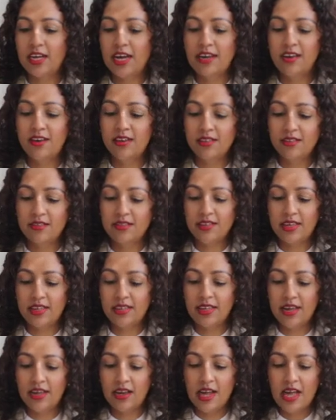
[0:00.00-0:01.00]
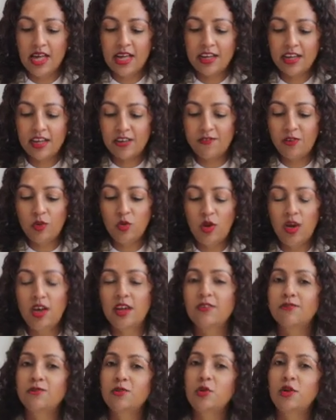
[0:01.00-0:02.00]
and it had said that if you
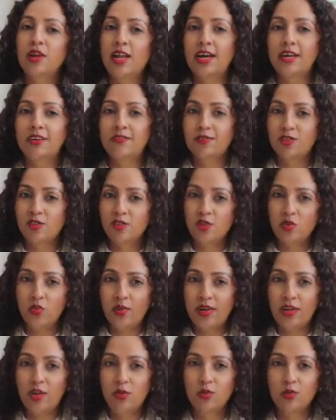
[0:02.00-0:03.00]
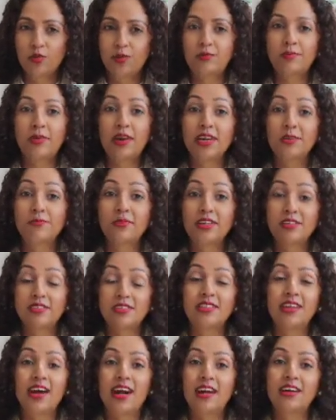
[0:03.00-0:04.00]
live your life this way, you will be blameless
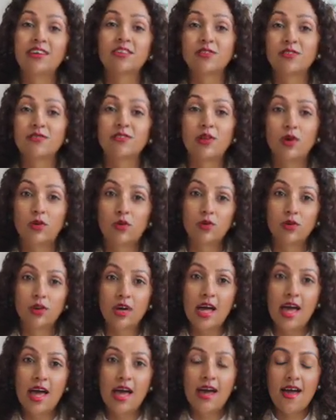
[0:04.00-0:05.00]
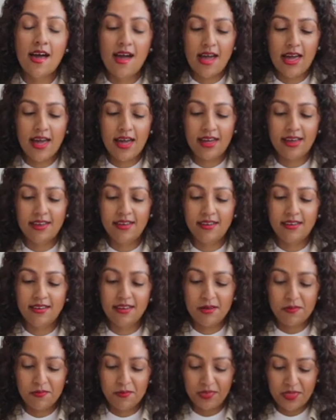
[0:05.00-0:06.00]
in the eyes of the Lord. And
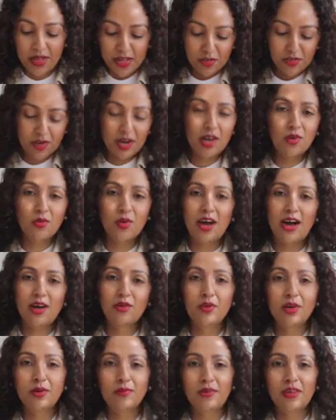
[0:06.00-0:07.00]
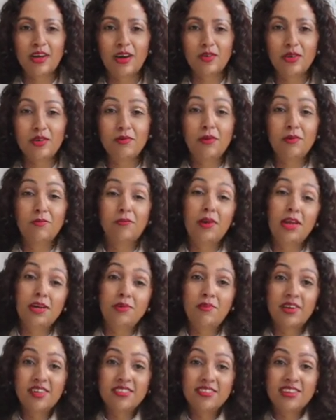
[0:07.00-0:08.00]
that's really what I want to be. I want to be
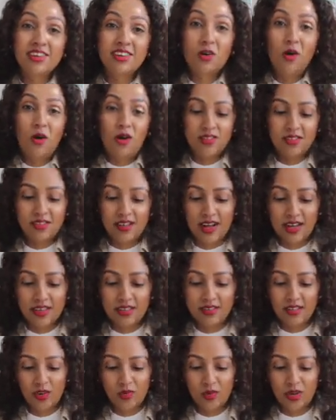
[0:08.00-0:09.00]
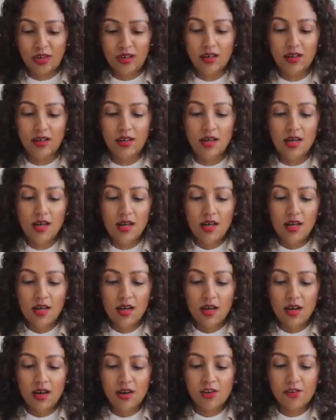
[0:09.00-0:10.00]
blameless in God's eyes. I want to
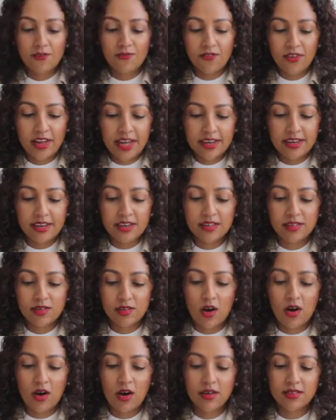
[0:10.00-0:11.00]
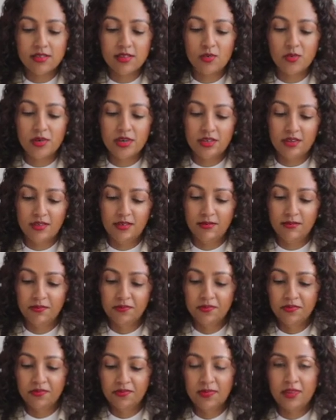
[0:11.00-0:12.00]
reflect His heart. I want
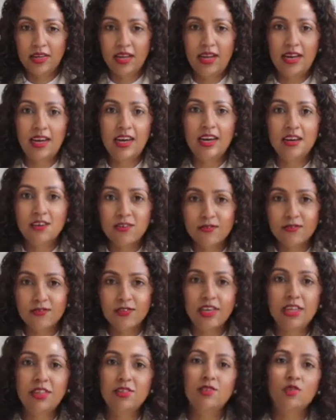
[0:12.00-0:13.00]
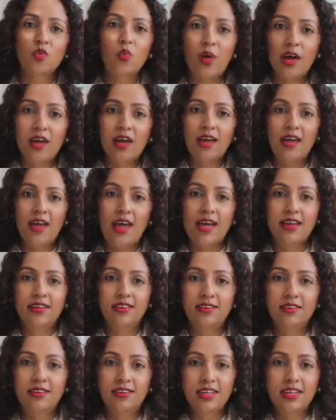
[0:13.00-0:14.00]
to live His way
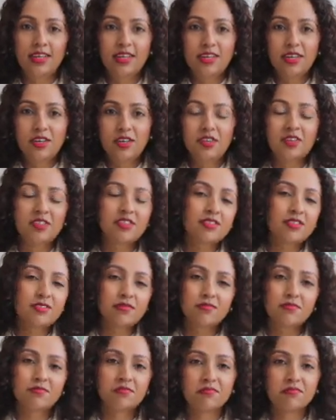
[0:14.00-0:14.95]
and just